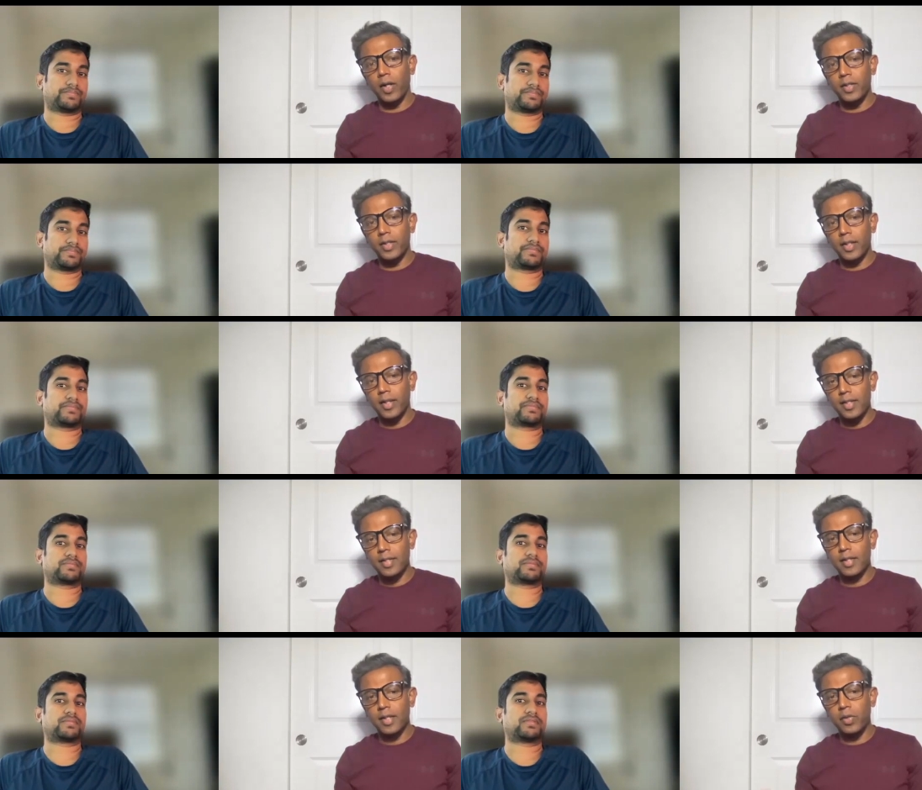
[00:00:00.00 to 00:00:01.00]
Speaker 1: it's uh,
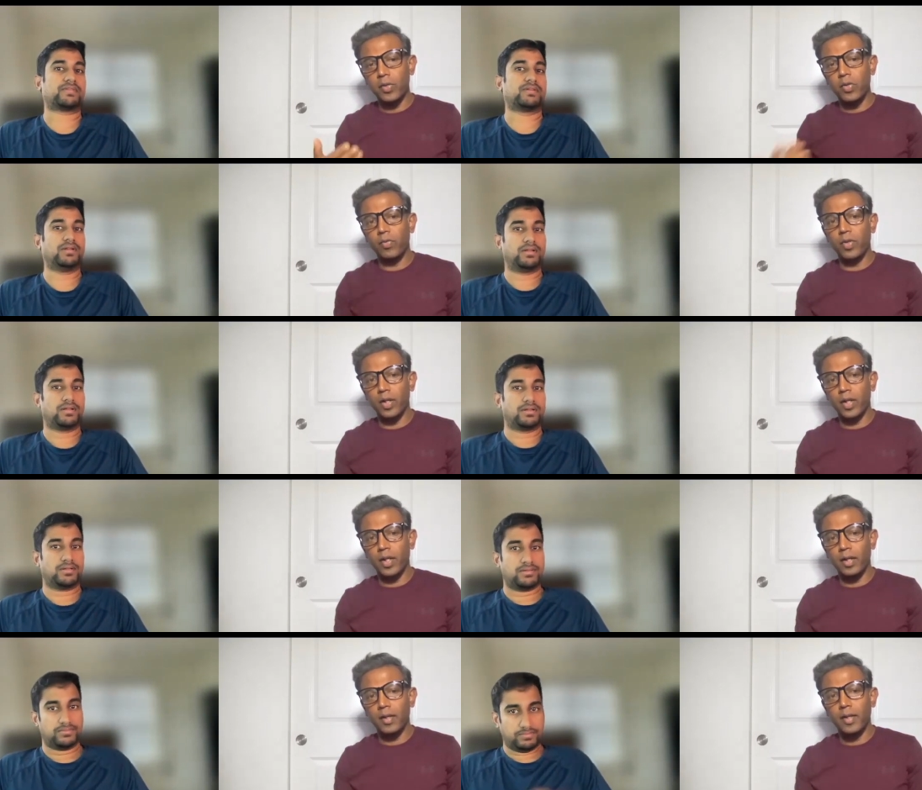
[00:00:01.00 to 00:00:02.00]
necessary to go for
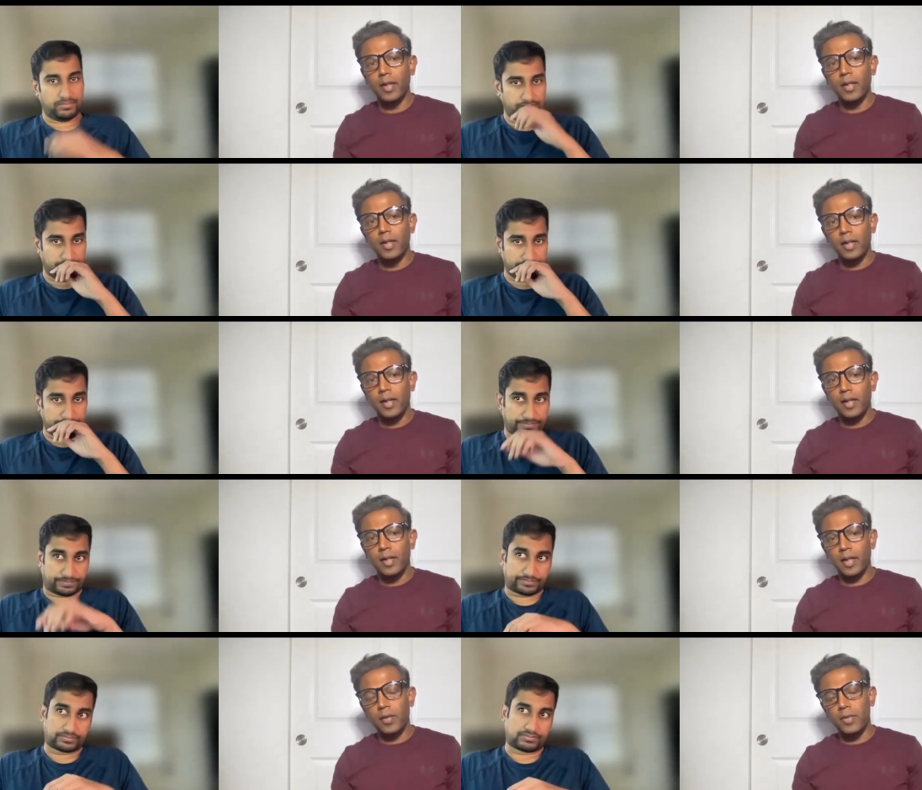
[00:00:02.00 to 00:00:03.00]
uh,
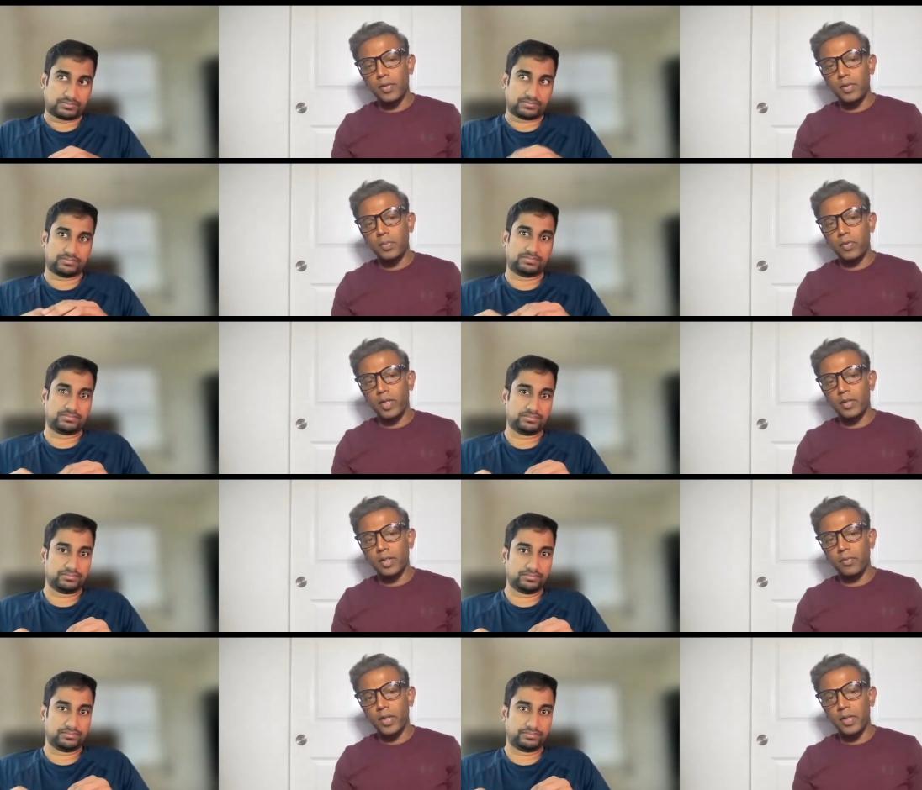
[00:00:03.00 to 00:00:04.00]
uh, cloud service provider
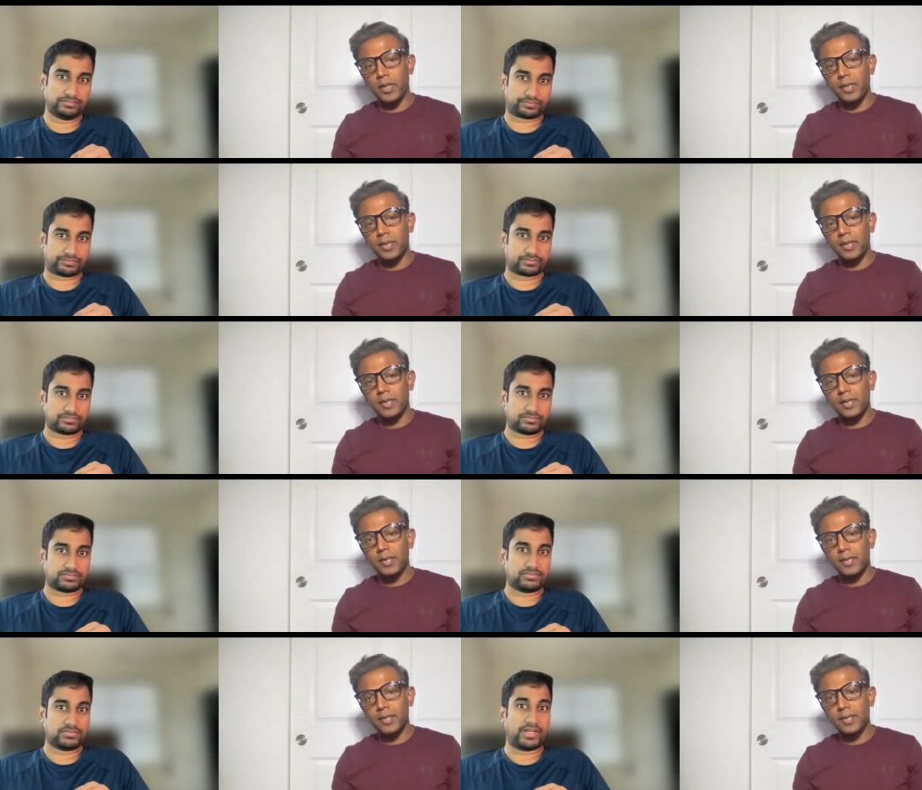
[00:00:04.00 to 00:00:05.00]
certifications.
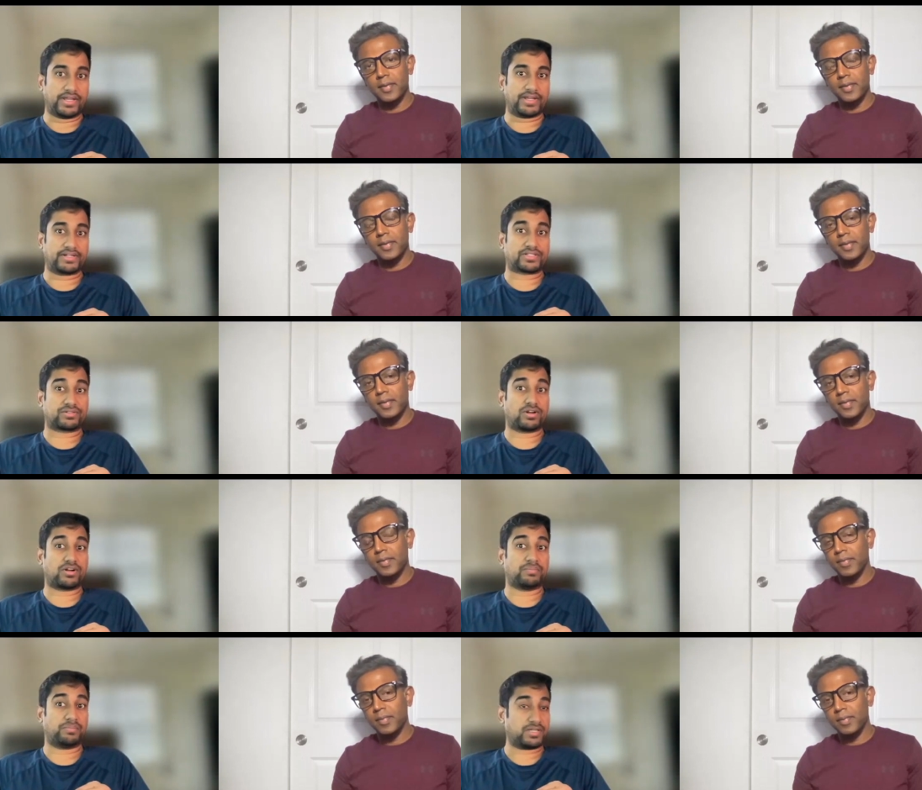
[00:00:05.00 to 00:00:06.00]
Speaker 2: It's
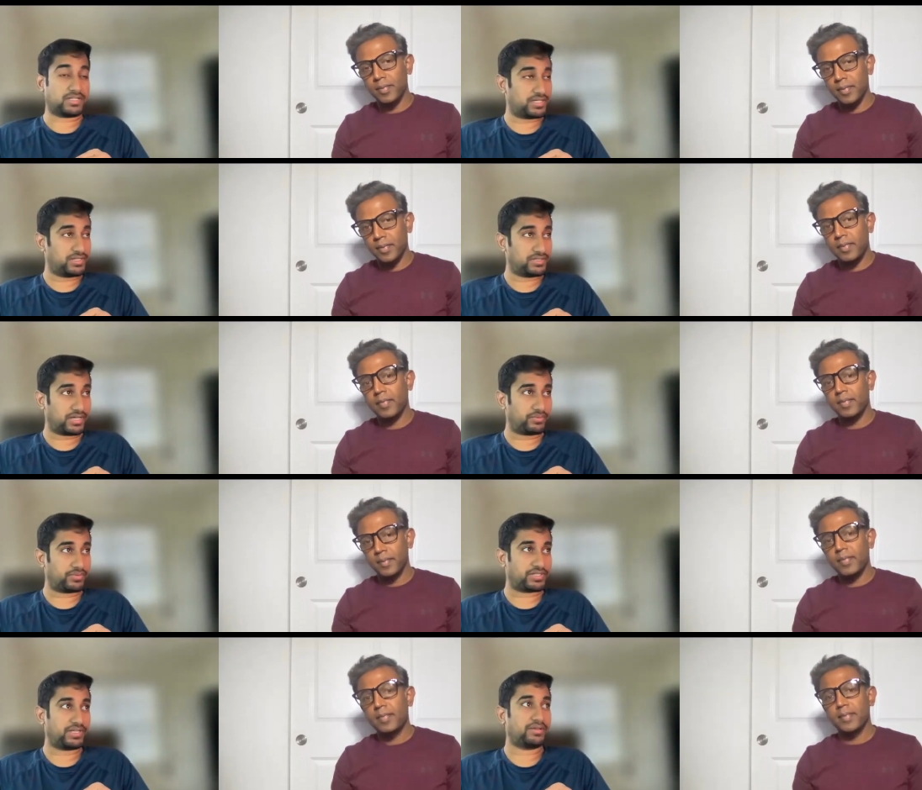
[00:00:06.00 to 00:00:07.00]
not must, I
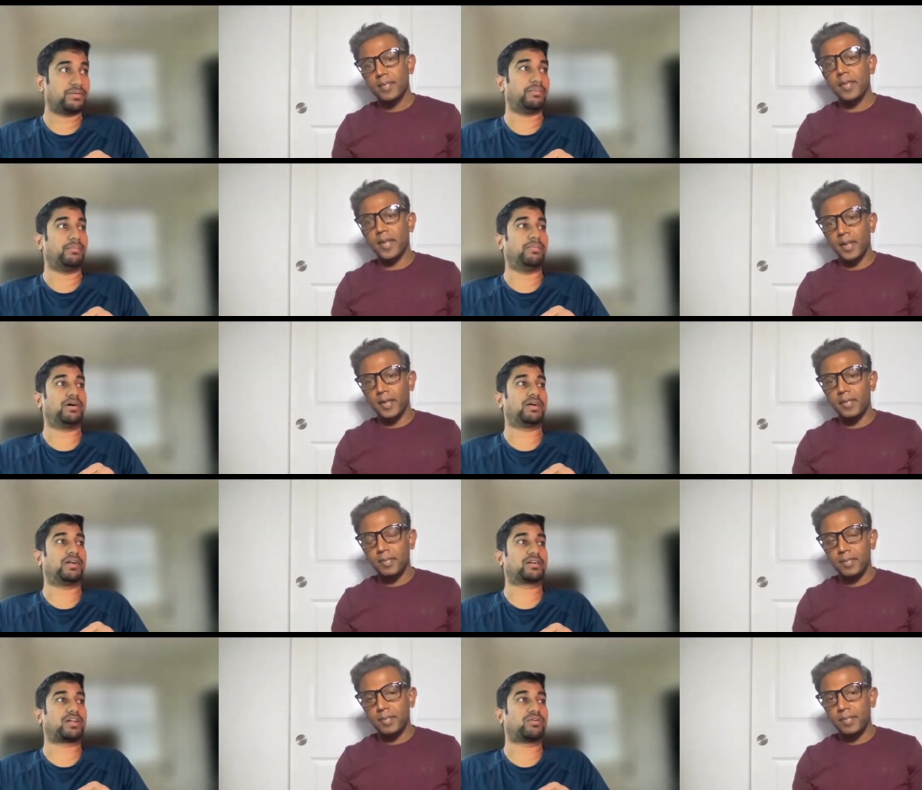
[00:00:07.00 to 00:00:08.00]
would say, okay. but
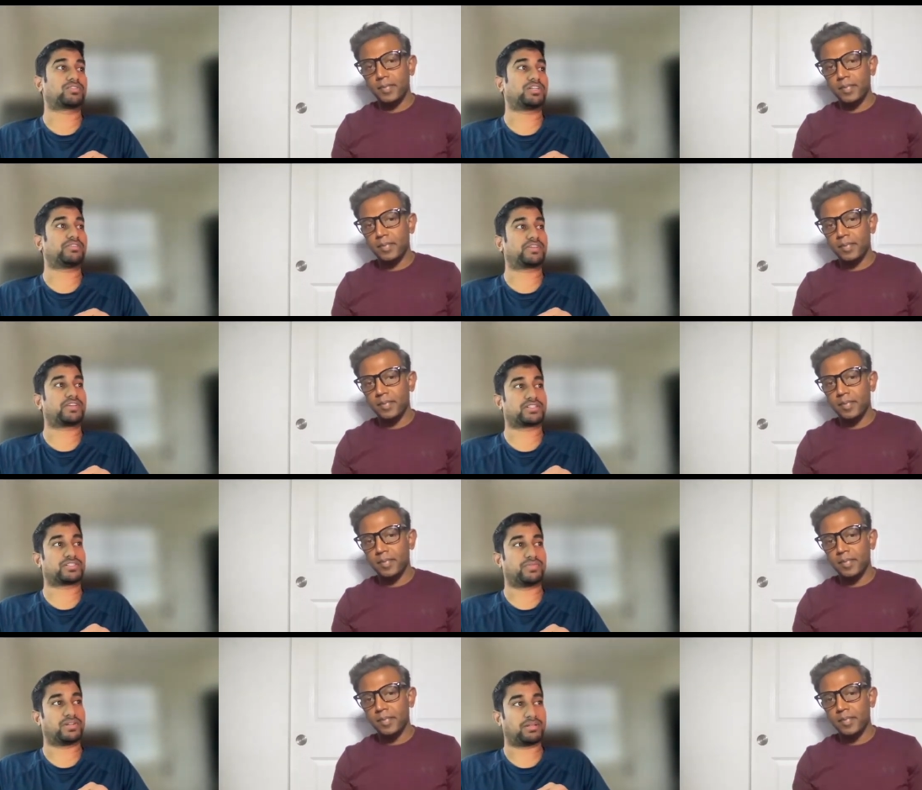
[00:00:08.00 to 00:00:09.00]
cloud
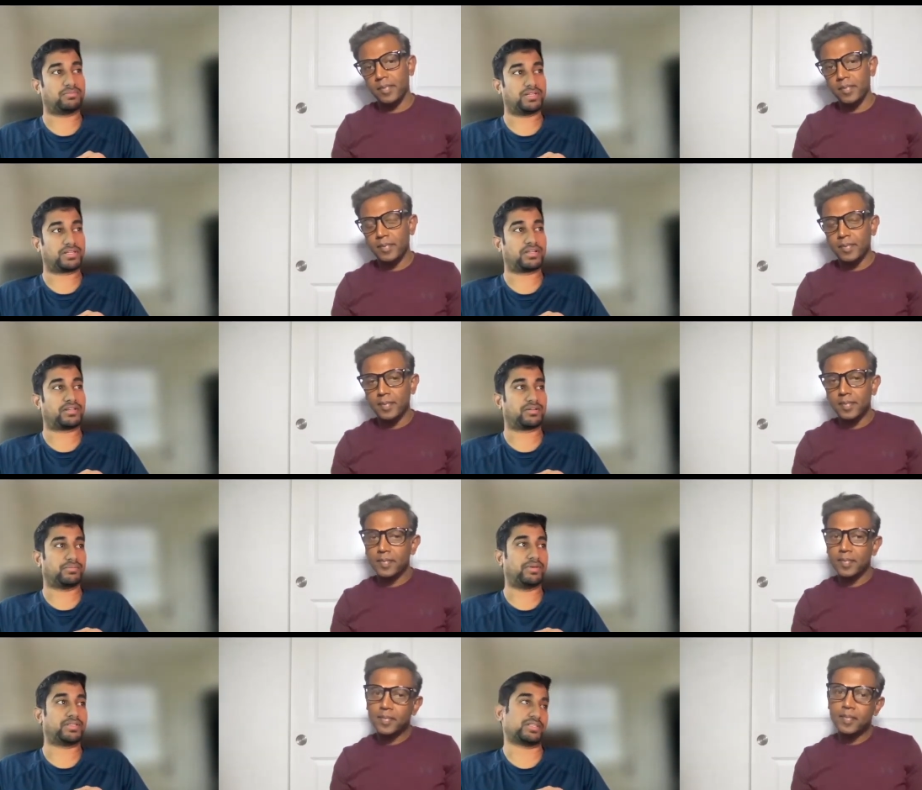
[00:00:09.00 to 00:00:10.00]
certifications will help their career
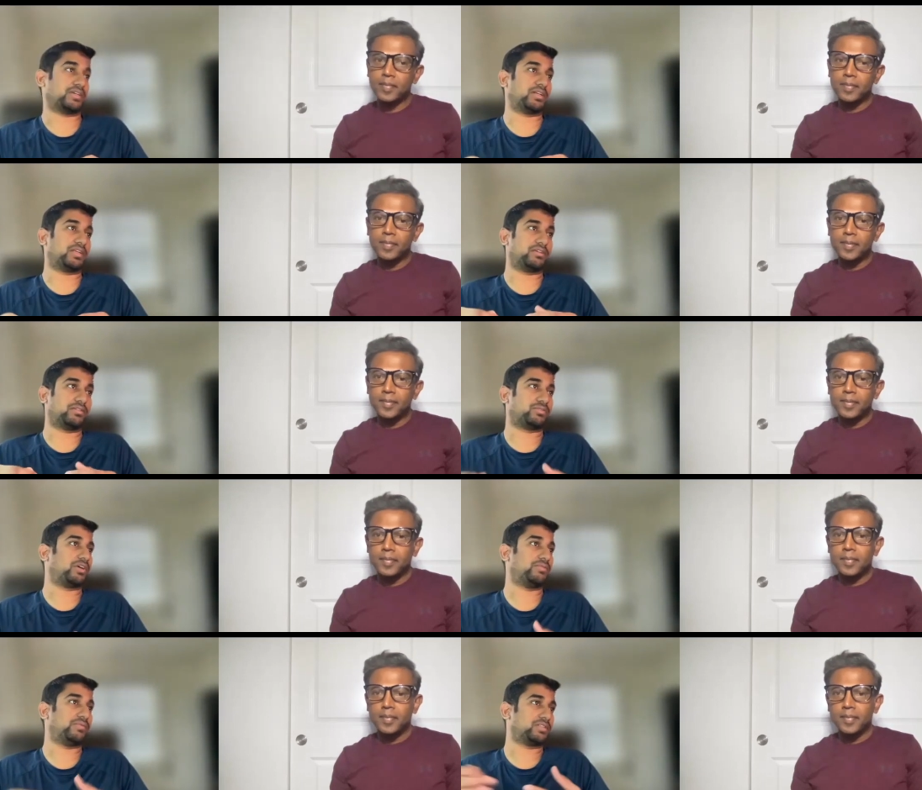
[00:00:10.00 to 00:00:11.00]
basically to advance.